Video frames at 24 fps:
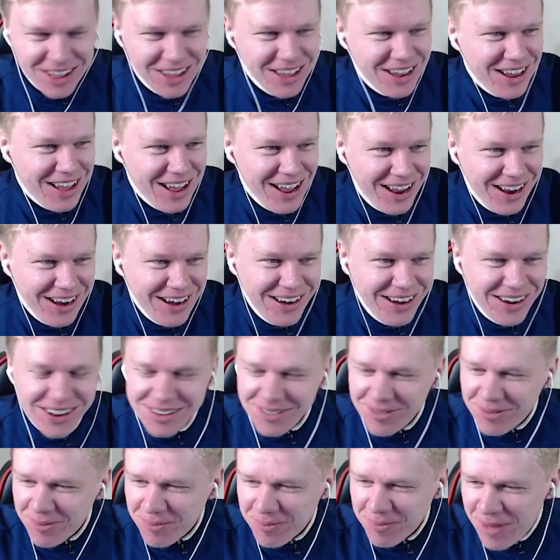in, eh?
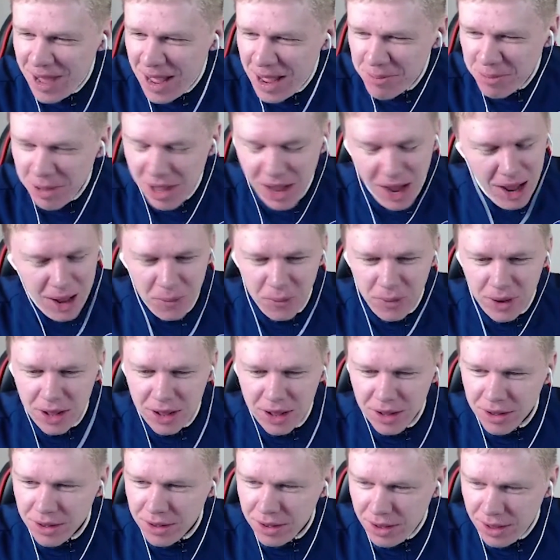Maybe I
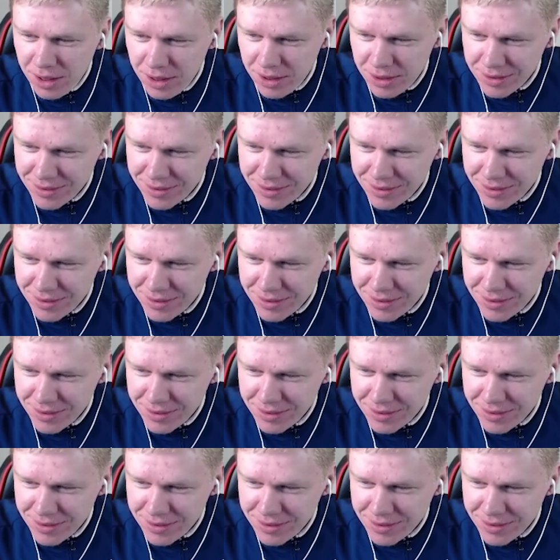will.